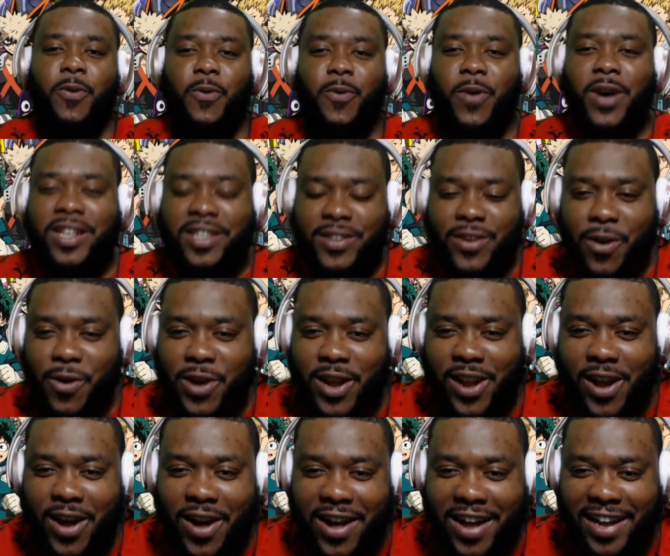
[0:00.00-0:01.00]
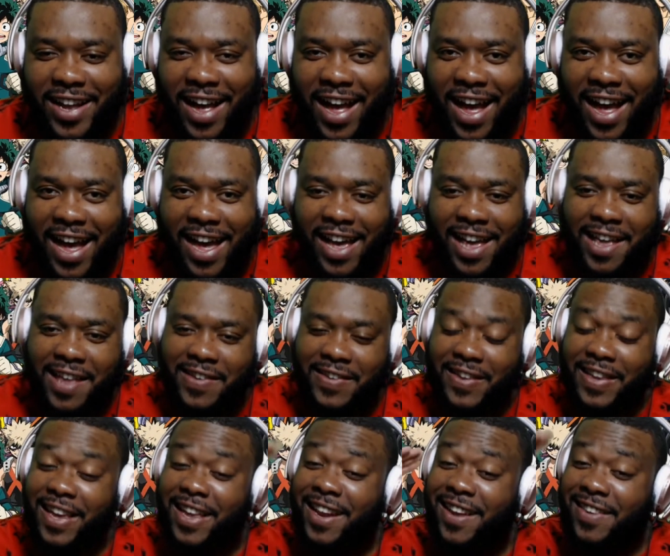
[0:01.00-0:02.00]
What's going on,
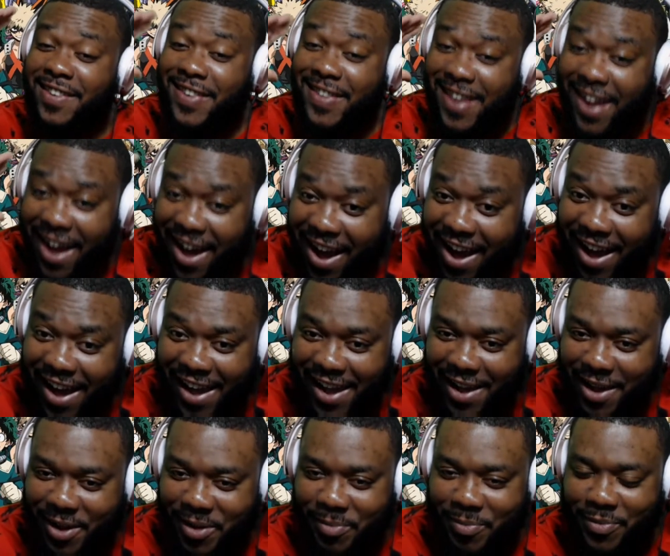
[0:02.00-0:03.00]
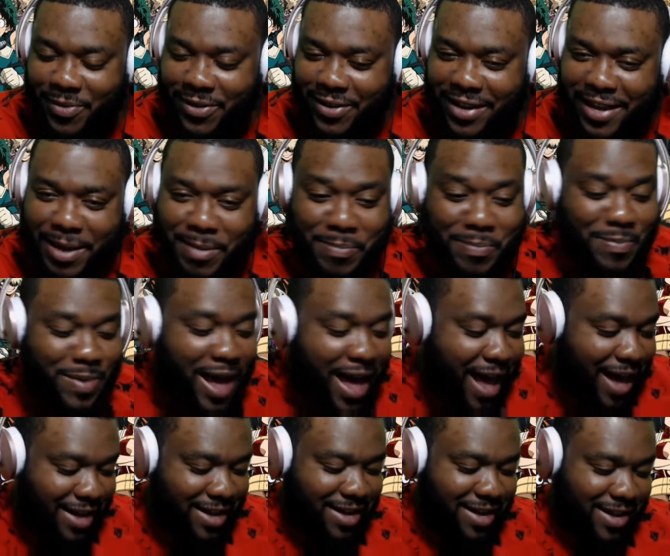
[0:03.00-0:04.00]
guys? It is time to get
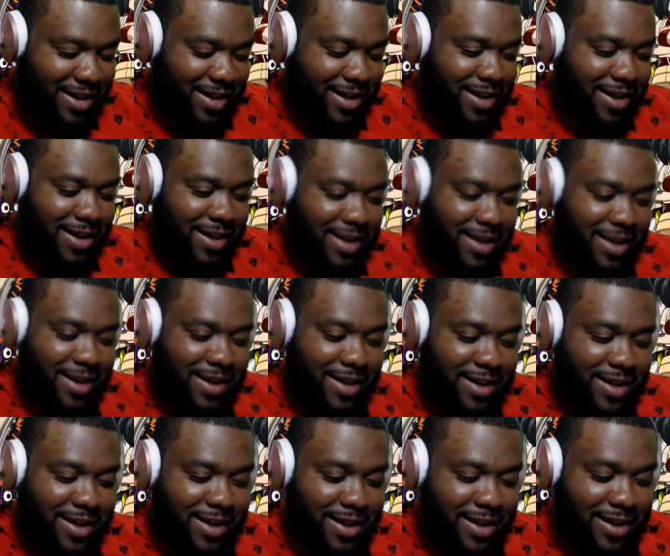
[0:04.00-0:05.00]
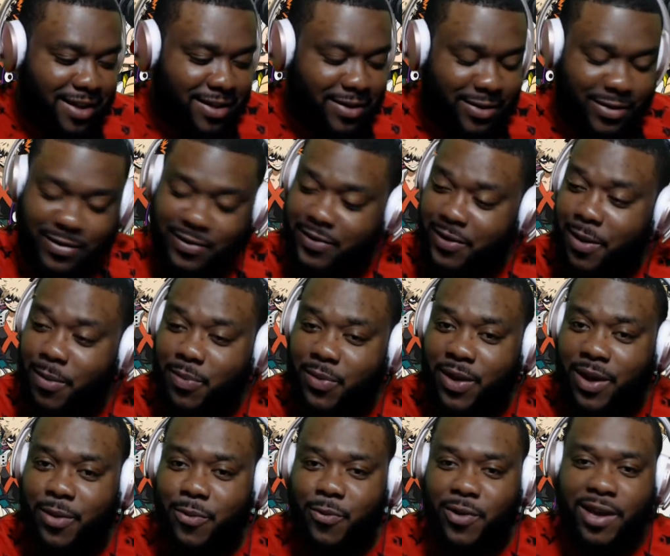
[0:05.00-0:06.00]
back to
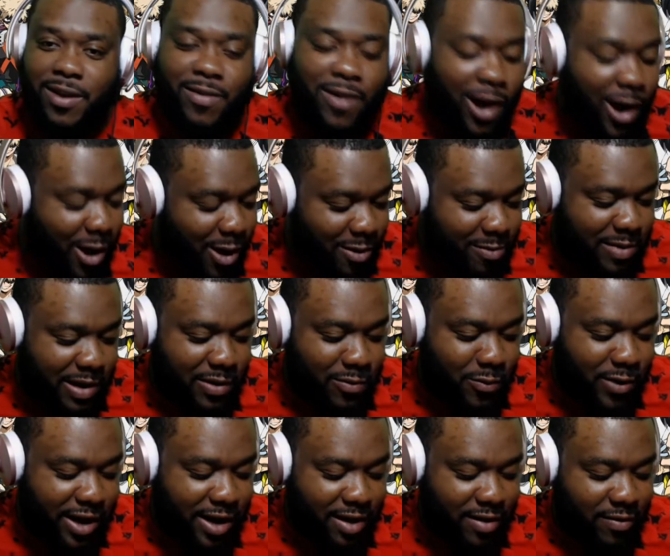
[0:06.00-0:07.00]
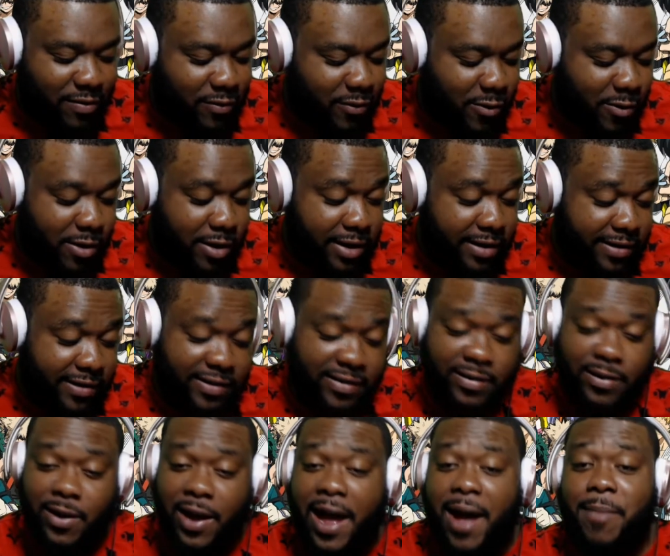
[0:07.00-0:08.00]
something we all been waiting for. It
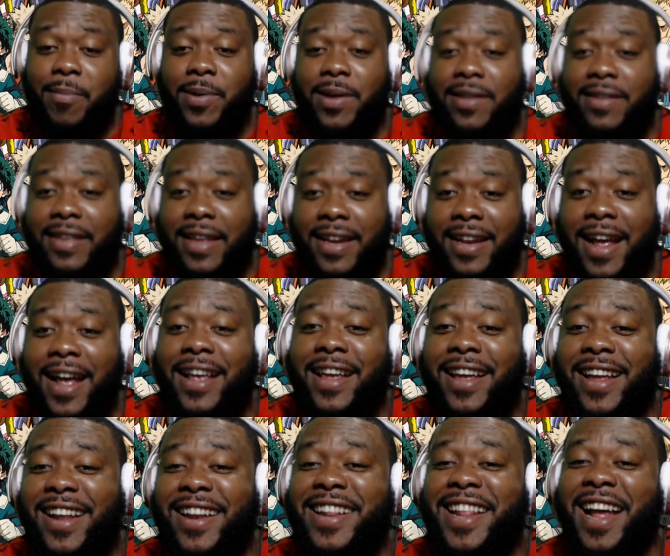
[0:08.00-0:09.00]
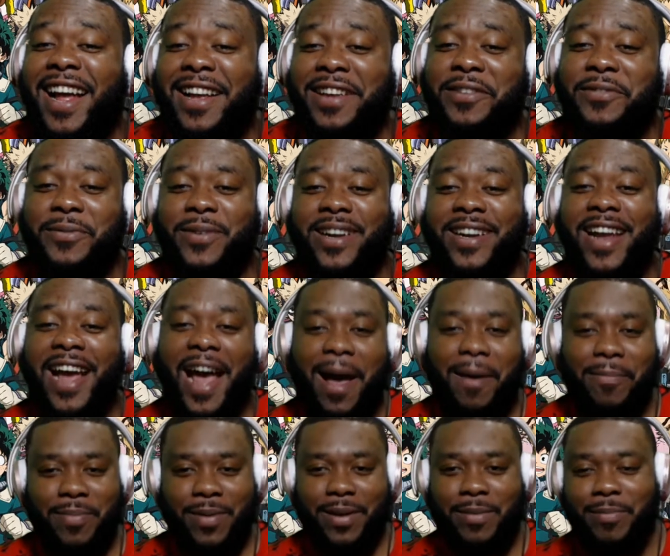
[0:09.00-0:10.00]
just so happens that that's what
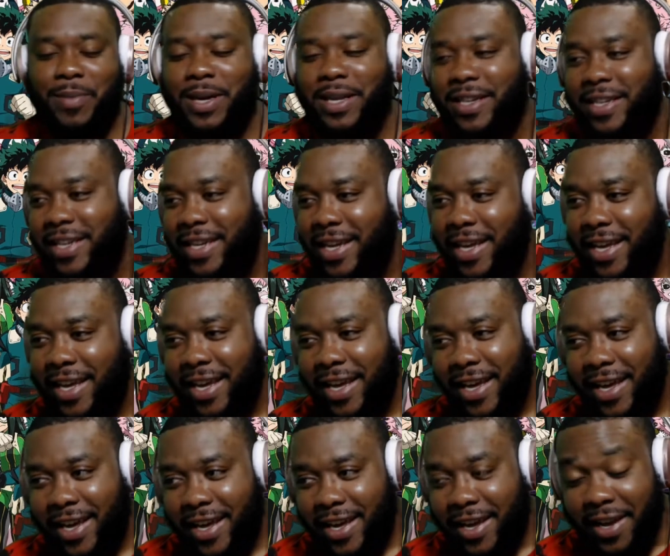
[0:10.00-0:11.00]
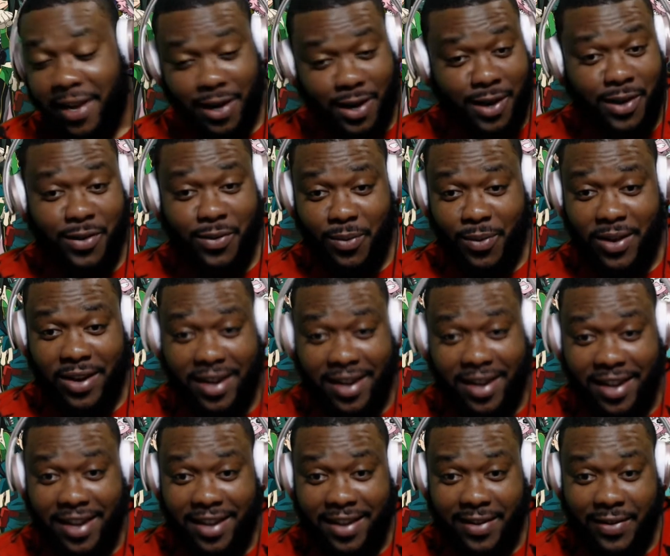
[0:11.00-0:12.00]
happened, but it is what it
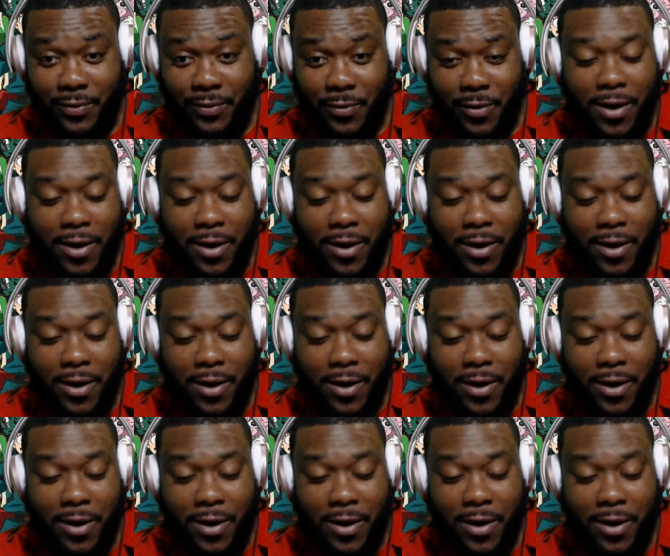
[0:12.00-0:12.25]
is.